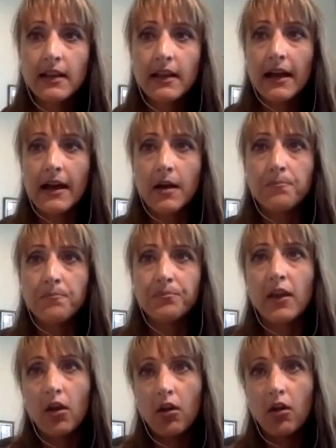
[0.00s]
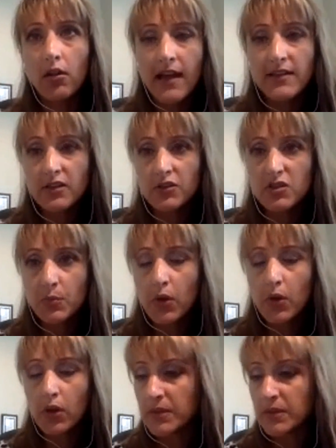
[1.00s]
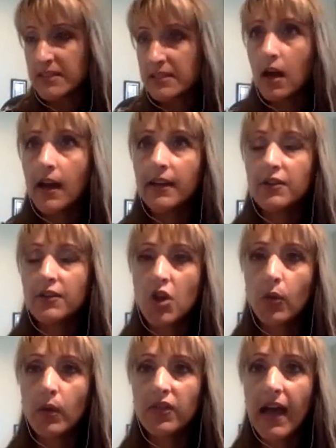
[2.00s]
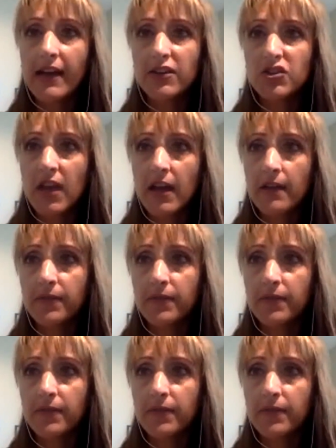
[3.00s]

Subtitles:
And I'll ask you to just pull up a slide showing that, Jeff.